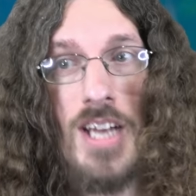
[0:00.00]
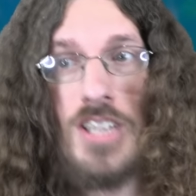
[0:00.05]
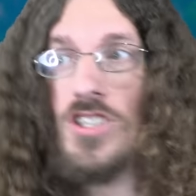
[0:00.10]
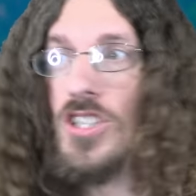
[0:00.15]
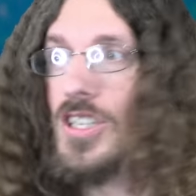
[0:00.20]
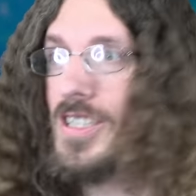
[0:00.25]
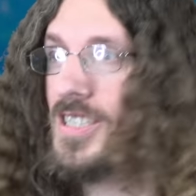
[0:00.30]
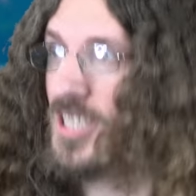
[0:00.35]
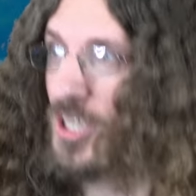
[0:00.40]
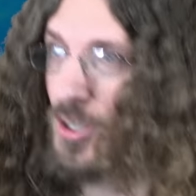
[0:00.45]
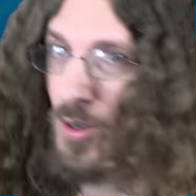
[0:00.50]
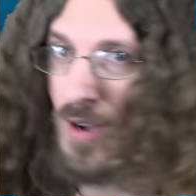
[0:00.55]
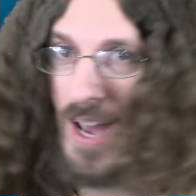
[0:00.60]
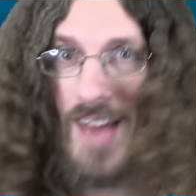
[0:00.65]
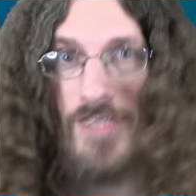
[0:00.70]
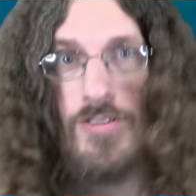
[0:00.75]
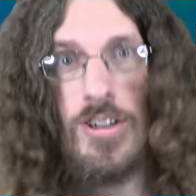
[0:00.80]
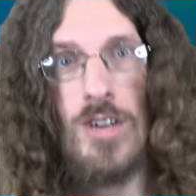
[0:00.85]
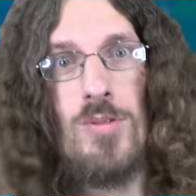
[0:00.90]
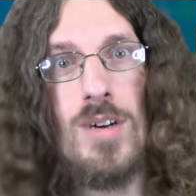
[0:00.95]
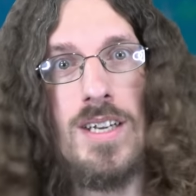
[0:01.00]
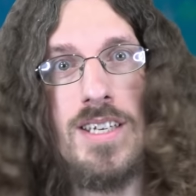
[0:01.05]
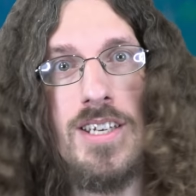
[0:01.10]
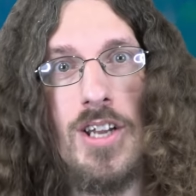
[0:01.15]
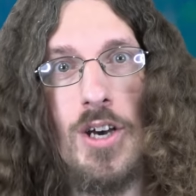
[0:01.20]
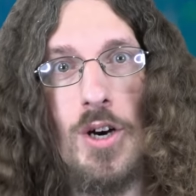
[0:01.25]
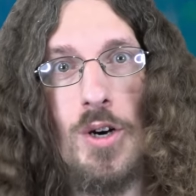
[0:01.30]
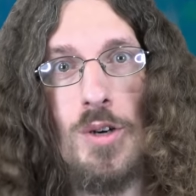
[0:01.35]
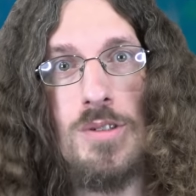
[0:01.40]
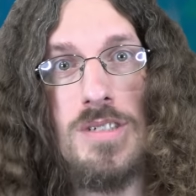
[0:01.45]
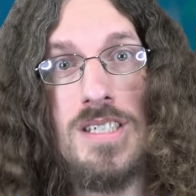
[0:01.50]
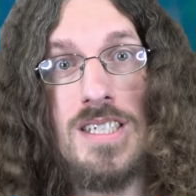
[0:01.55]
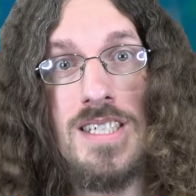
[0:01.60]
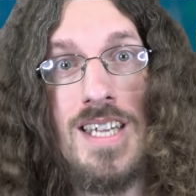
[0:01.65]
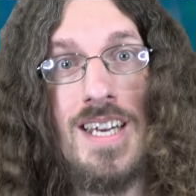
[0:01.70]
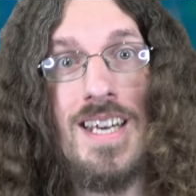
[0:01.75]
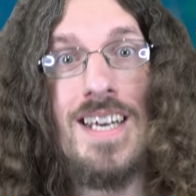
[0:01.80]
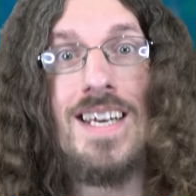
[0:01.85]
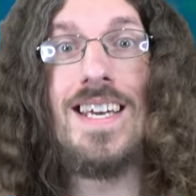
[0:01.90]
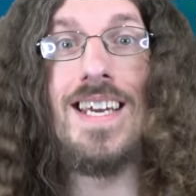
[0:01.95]
Just so everyone
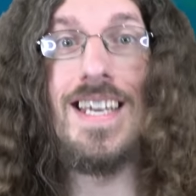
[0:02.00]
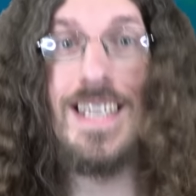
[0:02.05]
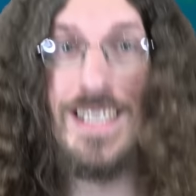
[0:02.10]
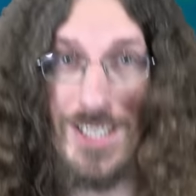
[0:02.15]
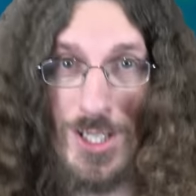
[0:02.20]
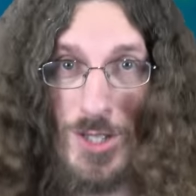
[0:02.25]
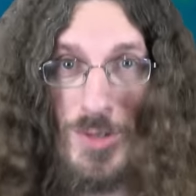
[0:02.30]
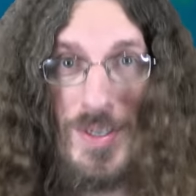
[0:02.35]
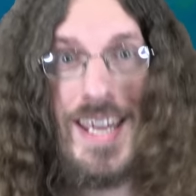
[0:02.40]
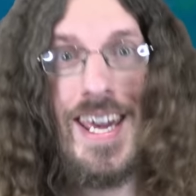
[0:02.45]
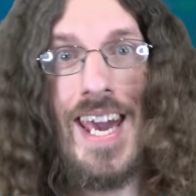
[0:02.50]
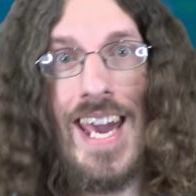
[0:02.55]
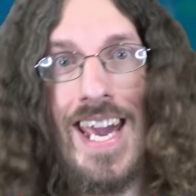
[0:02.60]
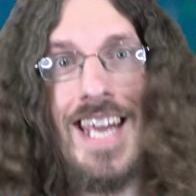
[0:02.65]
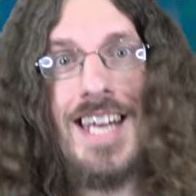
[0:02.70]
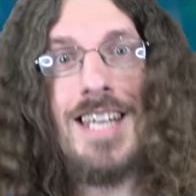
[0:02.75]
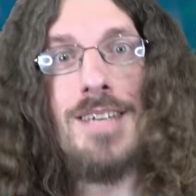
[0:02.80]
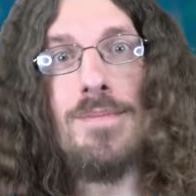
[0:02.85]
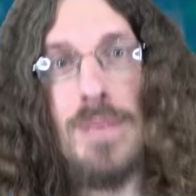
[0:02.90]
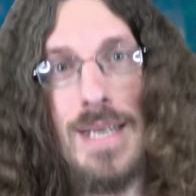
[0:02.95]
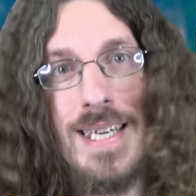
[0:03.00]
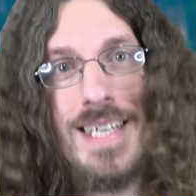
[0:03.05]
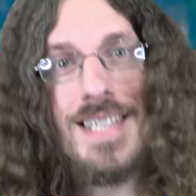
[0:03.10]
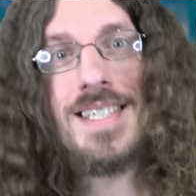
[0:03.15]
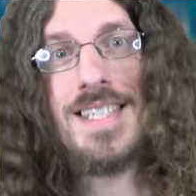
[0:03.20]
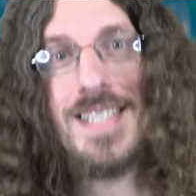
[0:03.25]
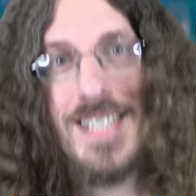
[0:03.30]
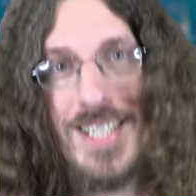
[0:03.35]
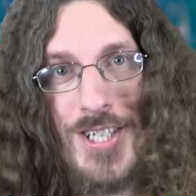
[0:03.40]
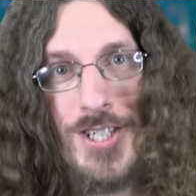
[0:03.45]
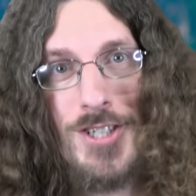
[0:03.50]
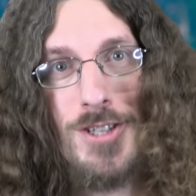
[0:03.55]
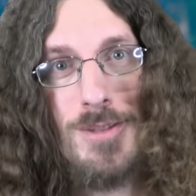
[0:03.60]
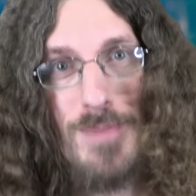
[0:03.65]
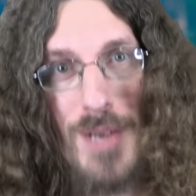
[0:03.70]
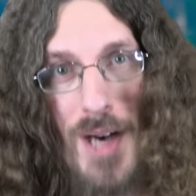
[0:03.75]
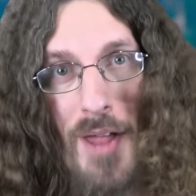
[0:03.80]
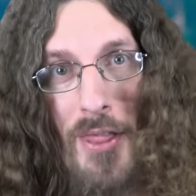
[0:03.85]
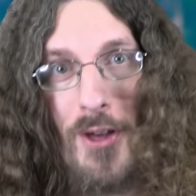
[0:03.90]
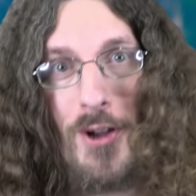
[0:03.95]
knows, it's okay to be a single
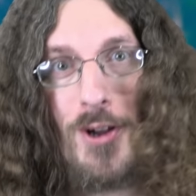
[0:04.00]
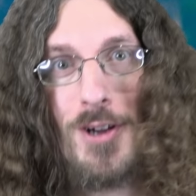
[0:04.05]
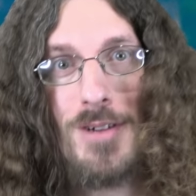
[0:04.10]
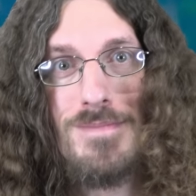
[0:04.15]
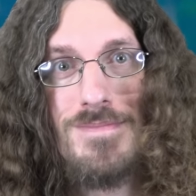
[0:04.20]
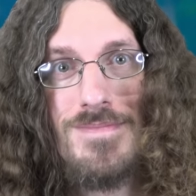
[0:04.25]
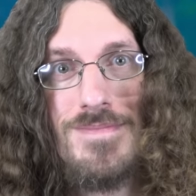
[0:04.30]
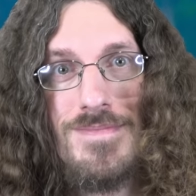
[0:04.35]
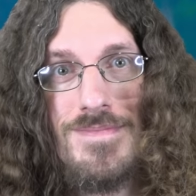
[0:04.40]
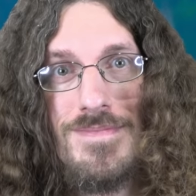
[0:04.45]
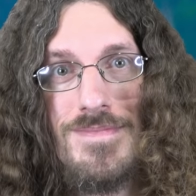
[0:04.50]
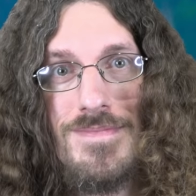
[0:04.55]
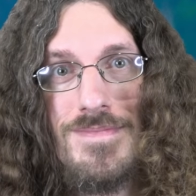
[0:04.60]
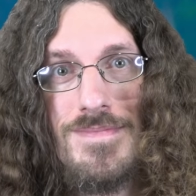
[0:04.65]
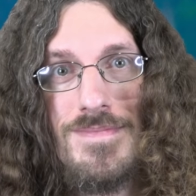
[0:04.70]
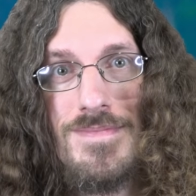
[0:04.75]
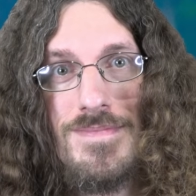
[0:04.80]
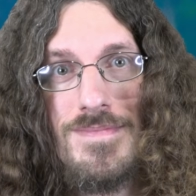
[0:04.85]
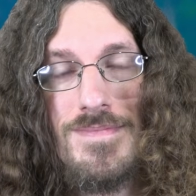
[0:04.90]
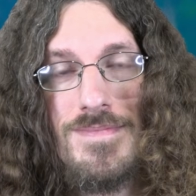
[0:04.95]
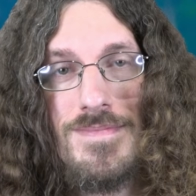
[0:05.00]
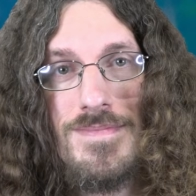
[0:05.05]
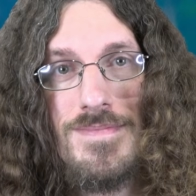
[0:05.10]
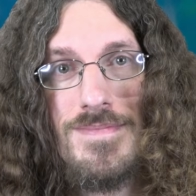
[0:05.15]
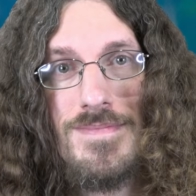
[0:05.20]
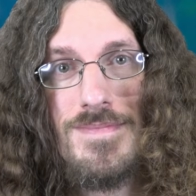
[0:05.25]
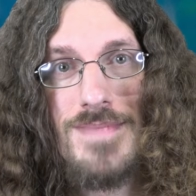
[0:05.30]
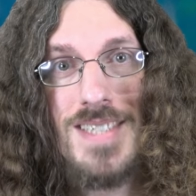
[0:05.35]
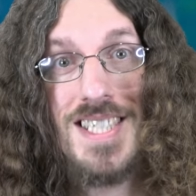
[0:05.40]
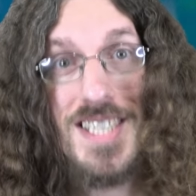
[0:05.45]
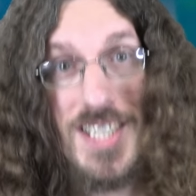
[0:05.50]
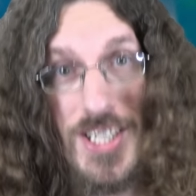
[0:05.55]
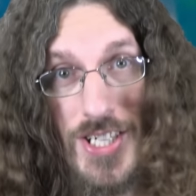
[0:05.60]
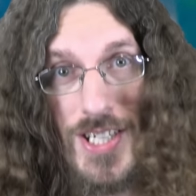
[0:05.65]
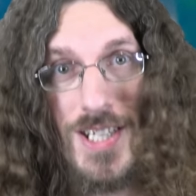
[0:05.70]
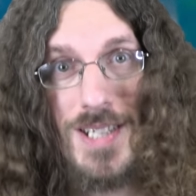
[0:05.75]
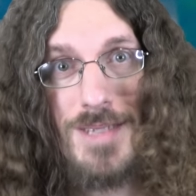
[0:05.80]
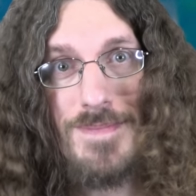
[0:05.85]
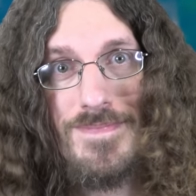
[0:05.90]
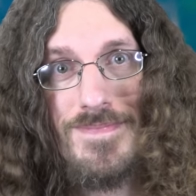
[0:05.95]
mother.
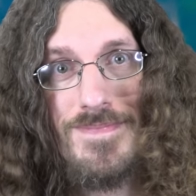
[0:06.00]
Still.